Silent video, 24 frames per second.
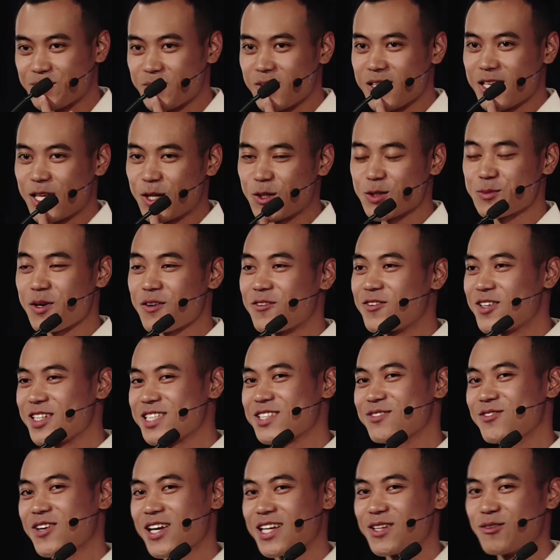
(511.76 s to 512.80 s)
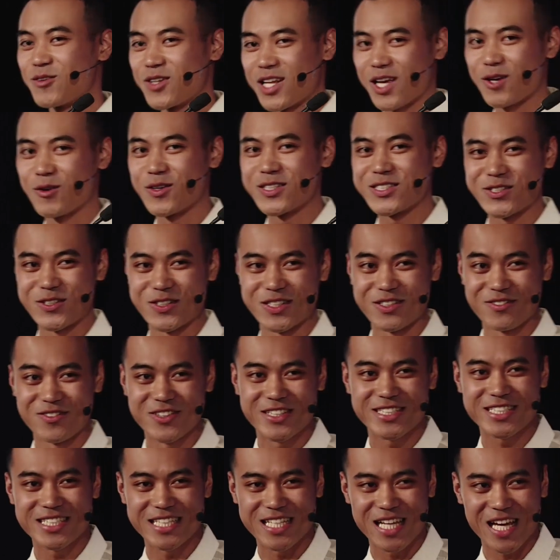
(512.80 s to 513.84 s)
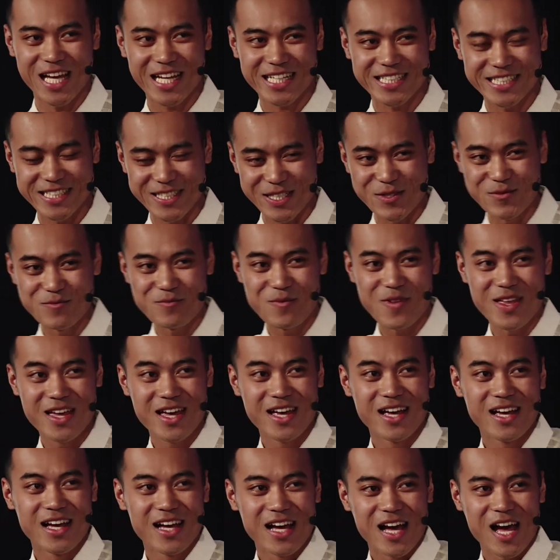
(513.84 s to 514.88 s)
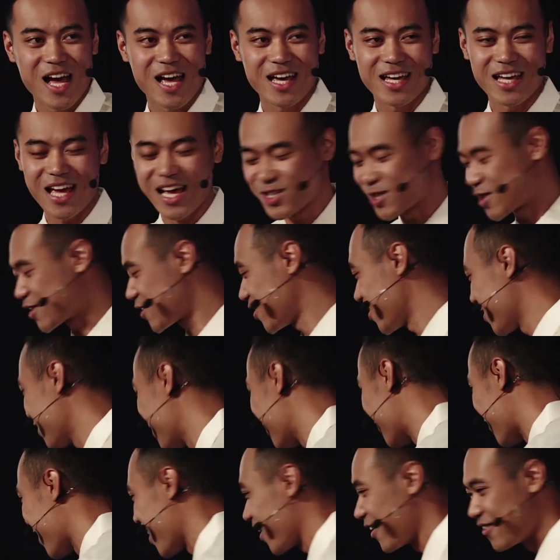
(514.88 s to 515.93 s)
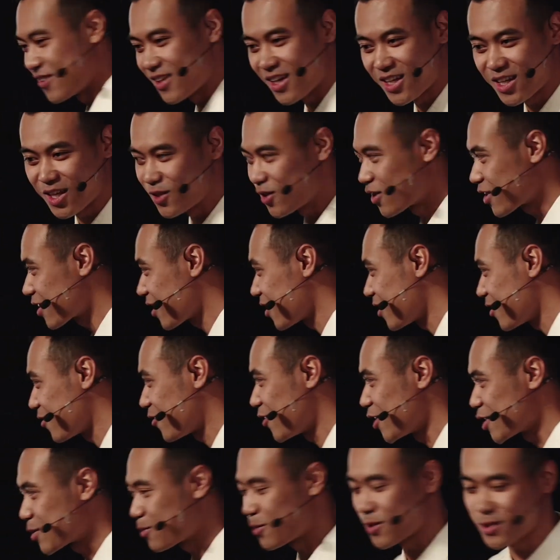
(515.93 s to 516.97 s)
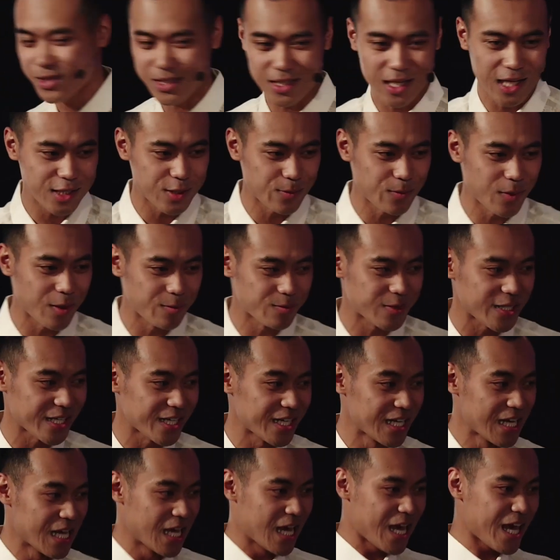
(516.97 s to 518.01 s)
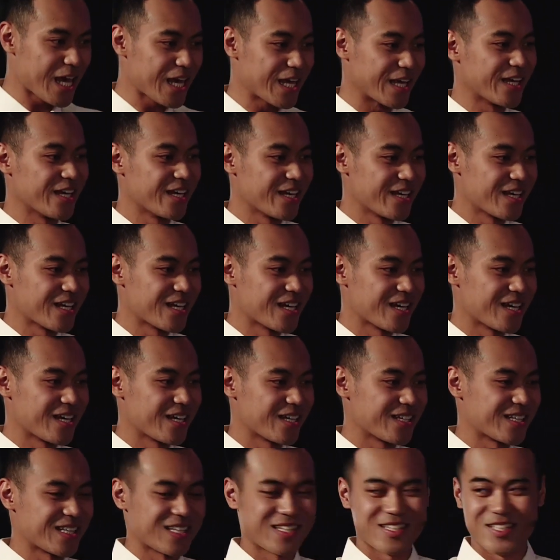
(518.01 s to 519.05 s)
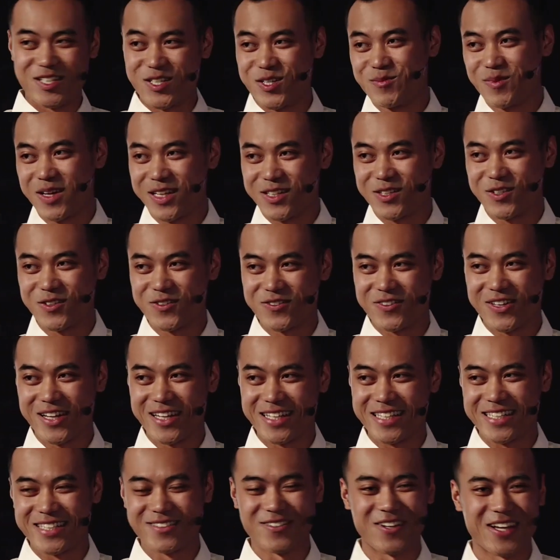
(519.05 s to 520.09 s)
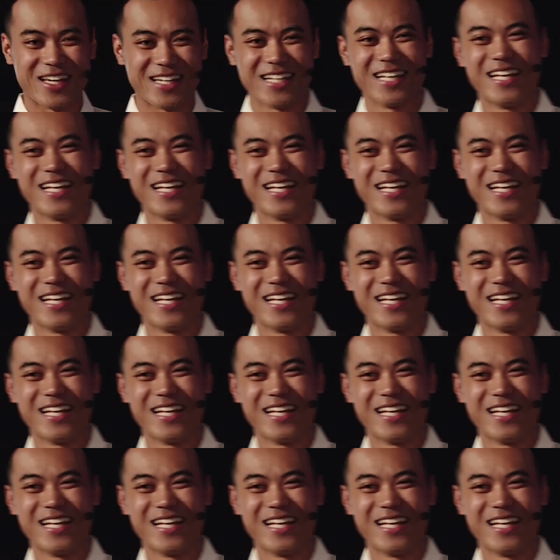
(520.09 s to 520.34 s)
He was my first friend when I went to university, actually. I just turned around and I looked at the first person next to me and said, hey, you're my new friend, right?